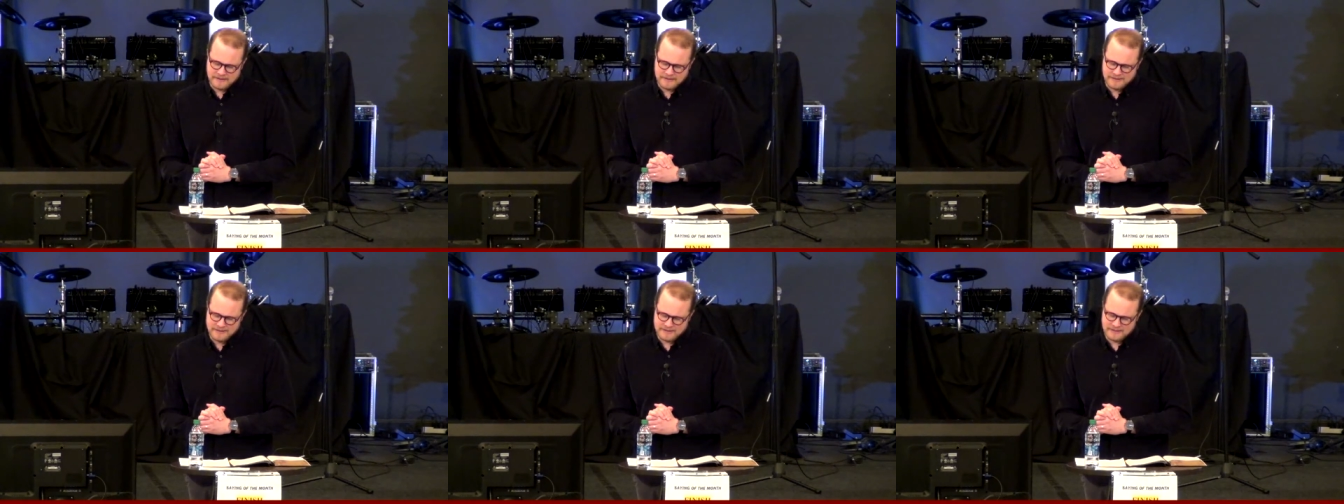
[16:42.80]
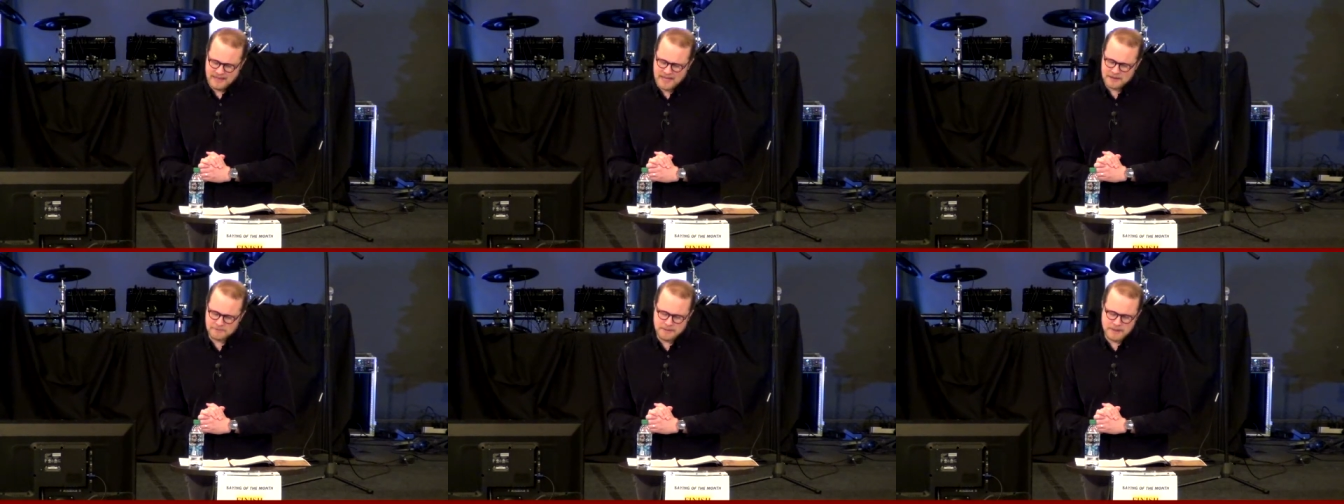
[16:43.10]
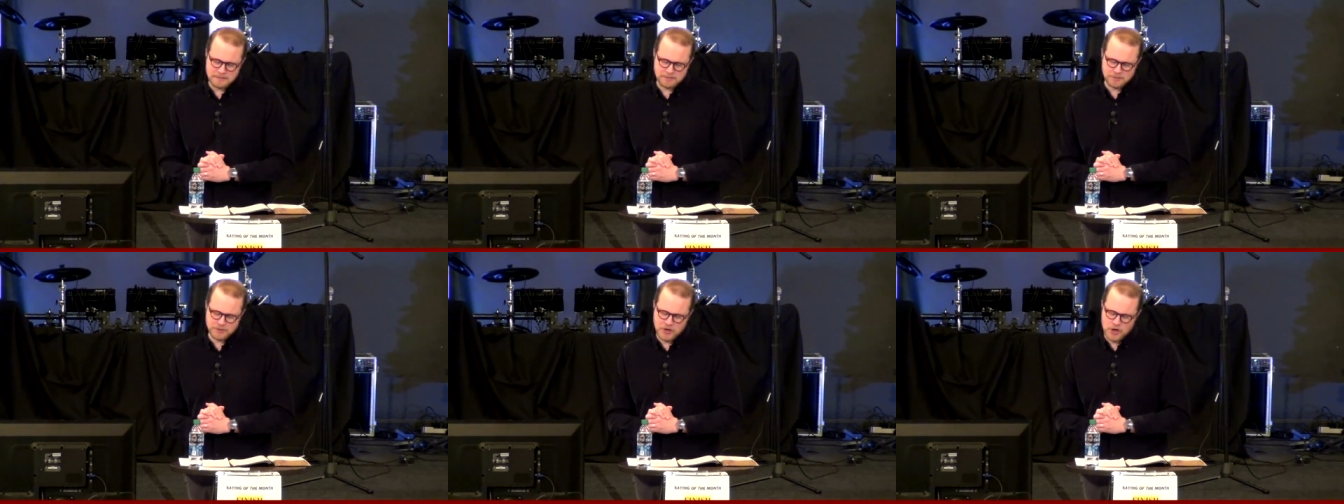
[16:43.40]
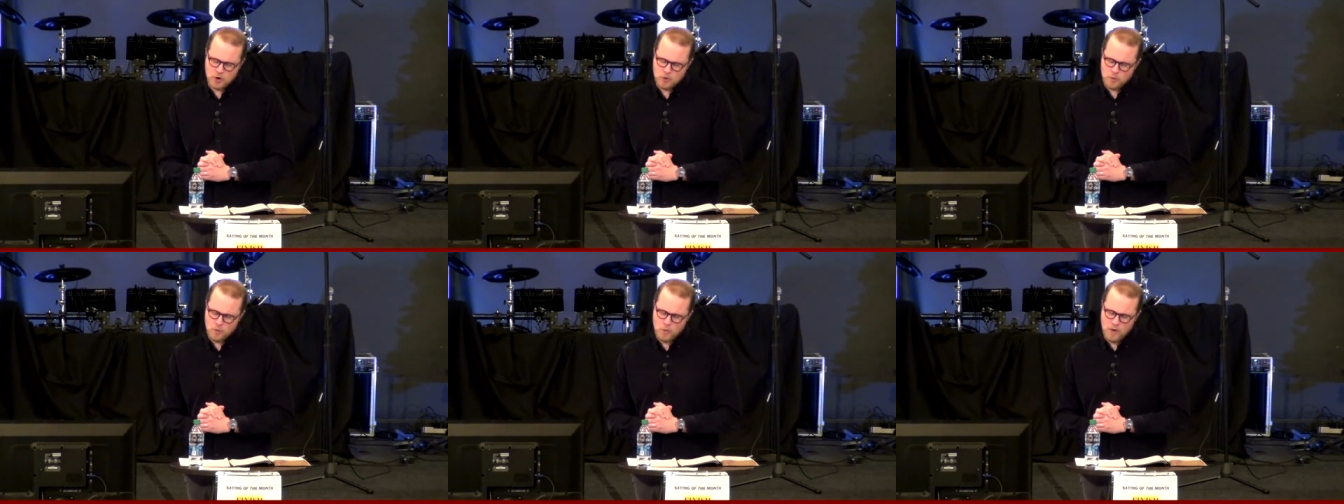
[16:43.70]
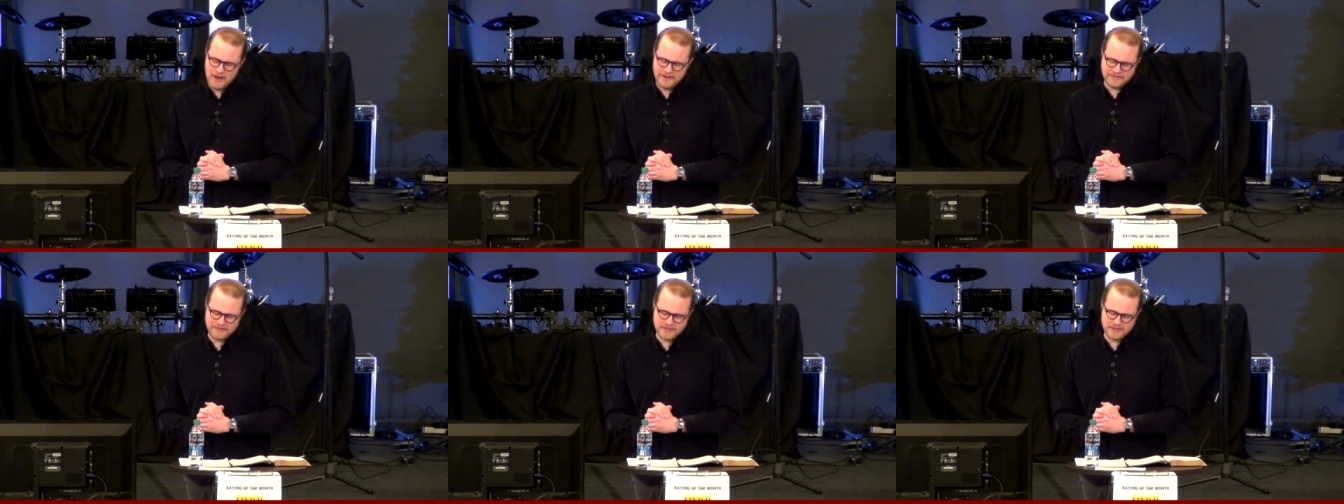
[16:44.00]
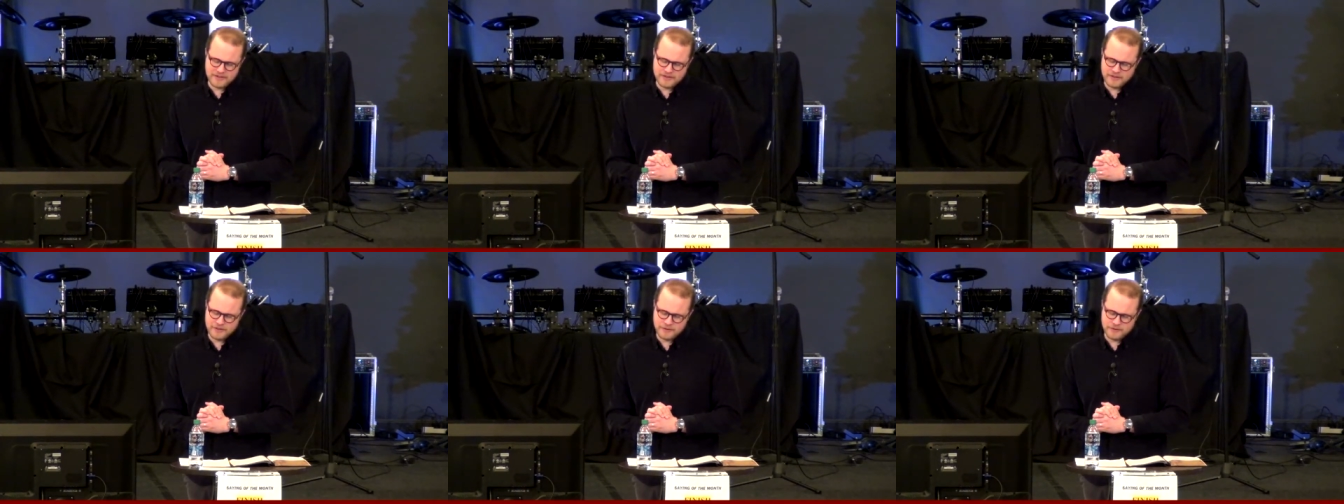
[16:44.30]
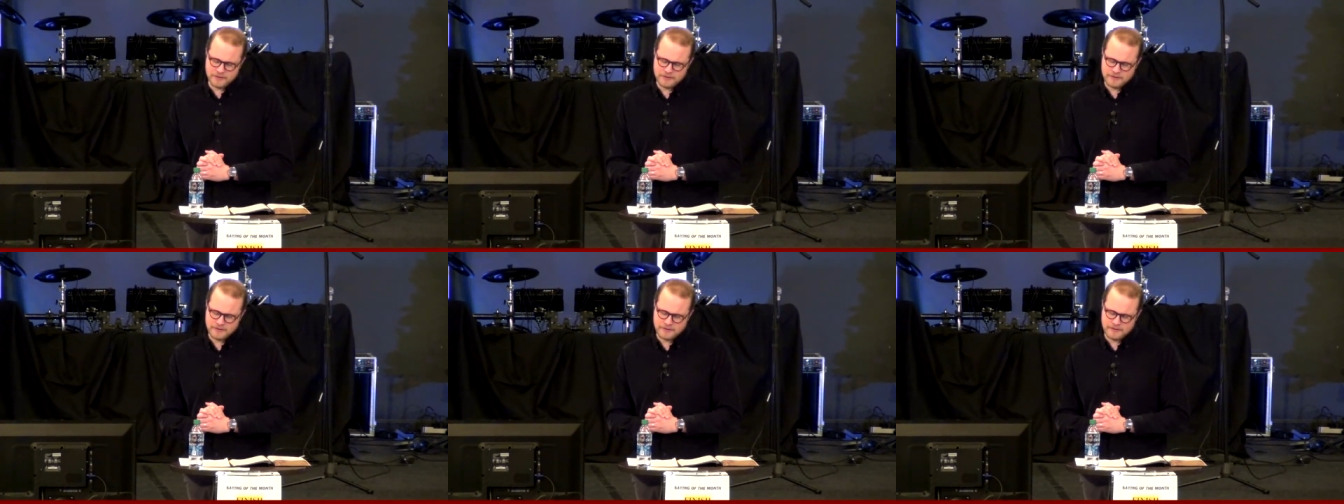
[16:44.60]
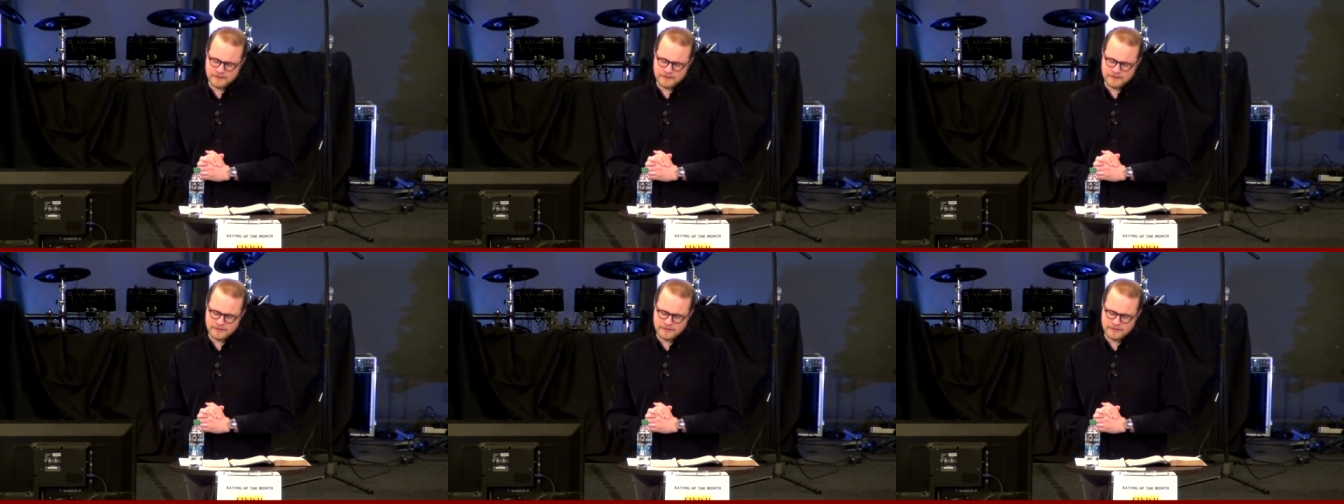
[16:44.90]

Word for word: A lot of people know what to do,